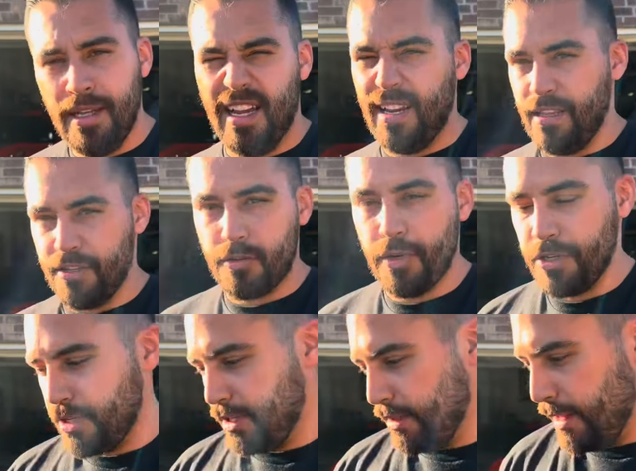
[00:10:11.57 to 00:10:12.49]
I get this
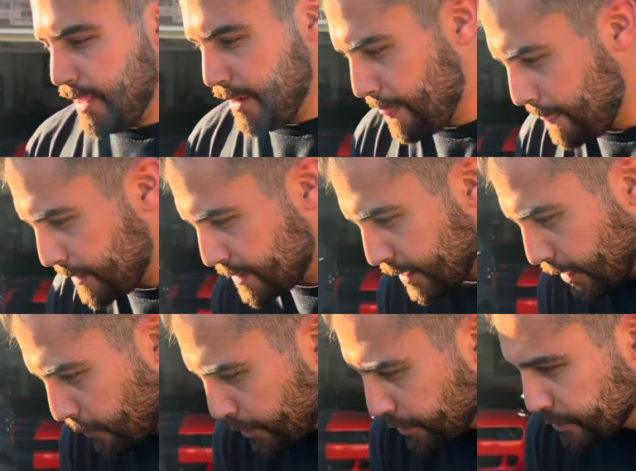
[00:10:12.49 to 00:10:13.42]
question a lot.
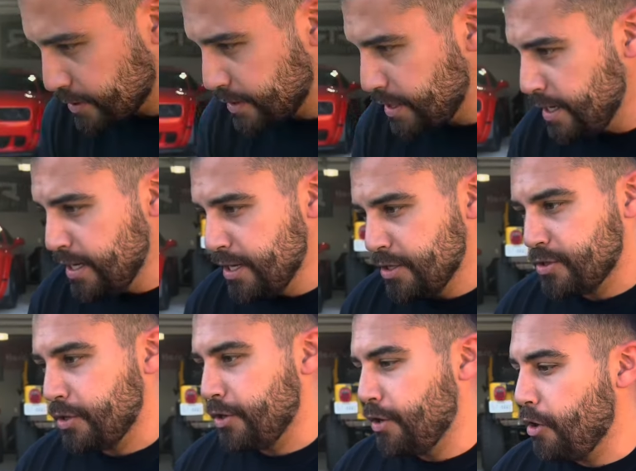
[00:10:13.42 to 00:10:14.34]
Stock wheels,
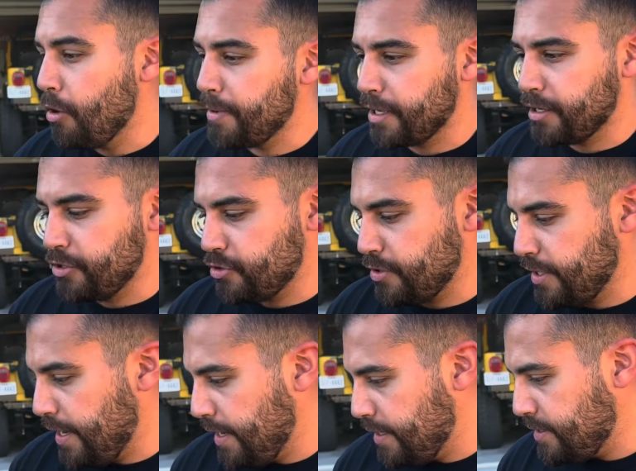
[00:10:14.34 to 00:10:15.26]
Toyo Open
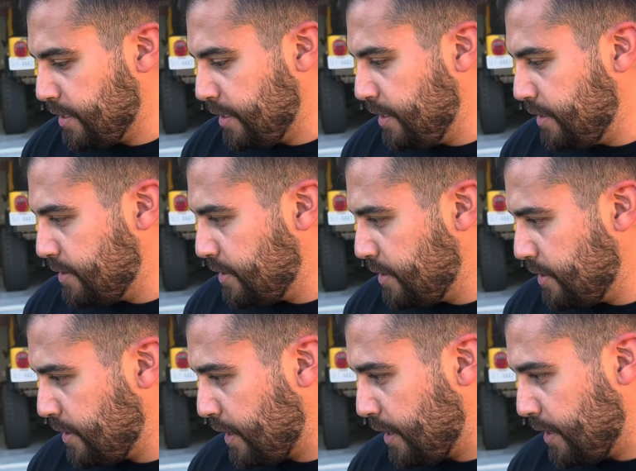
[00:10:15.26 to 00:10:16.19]
Country ATs,
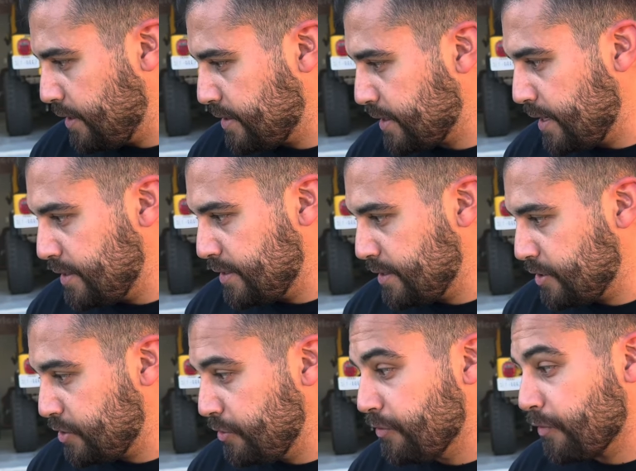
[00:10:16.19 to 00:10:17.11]
and the size is
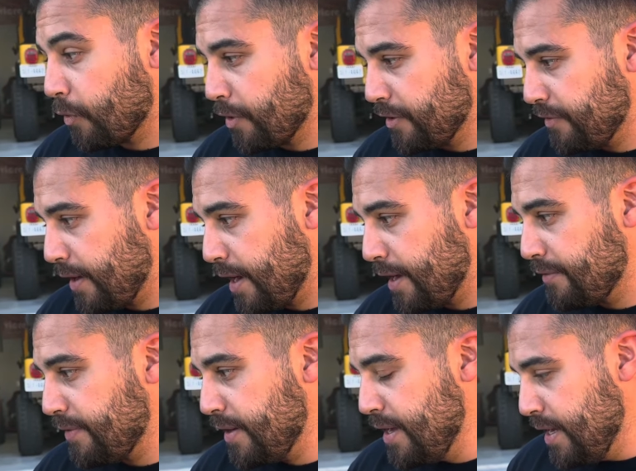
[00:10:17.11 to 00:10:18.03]
245,